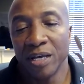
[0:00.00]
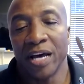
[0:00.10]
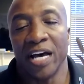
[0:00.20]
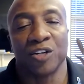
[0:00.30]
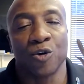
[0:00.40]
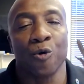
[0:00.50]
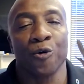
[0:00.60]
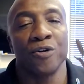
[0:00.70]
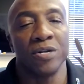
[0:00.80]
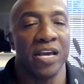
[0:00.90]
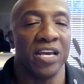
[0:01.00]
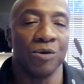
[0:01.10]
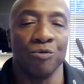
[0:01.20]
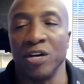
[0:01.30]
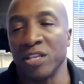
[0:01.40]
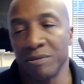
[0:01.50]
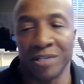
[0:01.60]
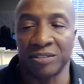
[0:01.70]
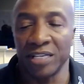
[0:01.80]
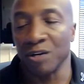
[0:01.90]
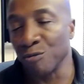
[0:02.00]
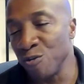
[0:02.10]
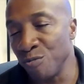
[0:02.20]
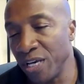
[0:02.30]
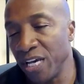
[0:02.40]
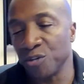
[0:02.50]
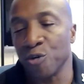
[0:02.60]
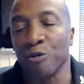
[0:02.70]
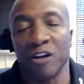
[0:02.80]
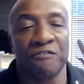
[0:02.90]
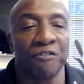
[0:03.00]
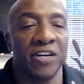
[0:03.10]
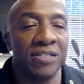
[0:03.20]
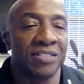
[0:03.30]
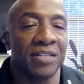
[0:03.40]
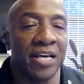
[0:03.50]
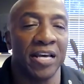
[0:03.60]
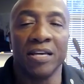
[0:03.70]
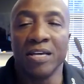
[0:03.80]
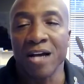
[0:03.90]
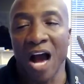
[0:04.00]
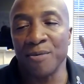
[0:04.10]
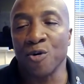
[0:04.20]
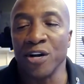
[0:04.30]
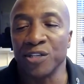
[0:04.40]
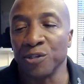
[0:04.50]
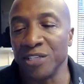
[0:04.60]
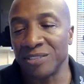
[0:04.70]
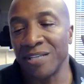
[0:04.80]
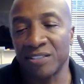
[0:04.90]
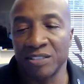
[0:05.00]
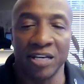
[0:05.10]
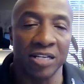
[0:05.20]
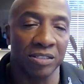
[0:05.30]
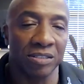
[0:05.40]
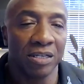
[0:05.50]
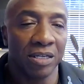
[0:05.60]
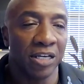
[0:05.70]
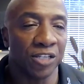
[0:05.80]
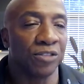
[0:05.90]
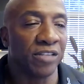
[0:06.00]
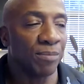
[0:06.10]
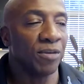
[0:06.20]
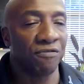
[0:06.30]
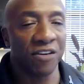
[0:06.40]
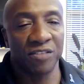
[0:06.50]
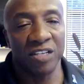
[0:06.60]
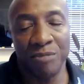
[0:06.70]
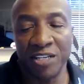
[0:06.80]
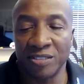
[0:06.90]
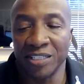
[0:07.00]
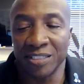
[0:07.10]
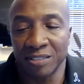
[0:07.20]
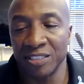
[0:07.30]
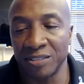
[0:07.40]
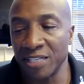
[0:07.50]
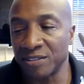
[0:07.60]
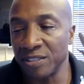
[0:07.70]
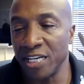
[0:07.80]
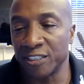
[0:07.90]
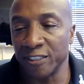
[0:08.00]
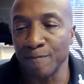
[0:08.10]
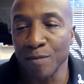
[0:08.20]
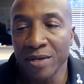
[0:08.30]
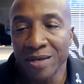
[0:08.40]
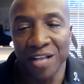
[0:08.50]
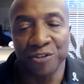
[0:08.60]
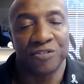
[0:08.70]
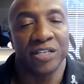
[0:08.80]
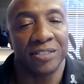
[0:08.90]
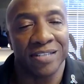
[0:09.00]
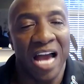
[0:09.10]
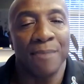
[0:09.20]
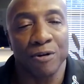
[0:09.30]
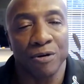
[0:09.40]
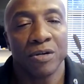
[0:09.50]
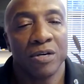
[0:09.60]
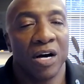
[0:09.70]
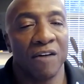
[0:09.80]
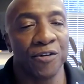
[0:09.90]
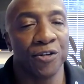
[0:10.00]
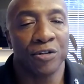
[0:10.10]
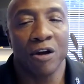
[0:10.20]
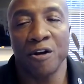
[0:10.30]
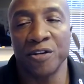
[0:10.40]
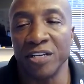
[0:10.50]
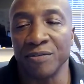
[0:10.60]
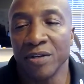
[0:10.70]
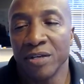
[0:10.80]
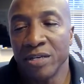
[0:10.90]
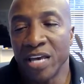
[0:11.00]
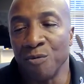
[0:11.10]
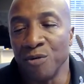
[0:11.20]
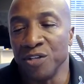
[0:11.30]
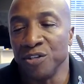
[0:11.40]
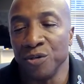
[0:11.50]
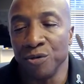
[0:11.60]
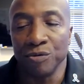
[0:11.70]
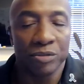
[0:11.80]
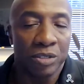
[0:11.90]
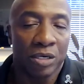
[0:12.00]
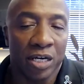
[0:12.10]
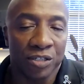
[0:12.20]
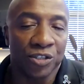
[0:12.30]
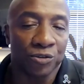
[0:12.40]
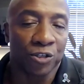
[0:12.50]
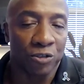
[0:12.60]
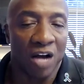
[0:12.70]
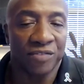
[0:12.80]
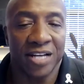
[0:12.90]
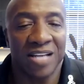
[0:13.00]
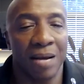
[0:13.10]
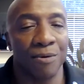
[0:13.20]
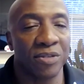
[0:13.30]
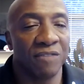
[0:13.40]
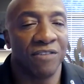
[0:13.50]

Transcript: and coordinate with, let's say, a roommate or a friend to say, I'm going to this destination. It should take me 15 minutes to get to this destination. And you set a timer for your guardian. And when you don't turn off that timer within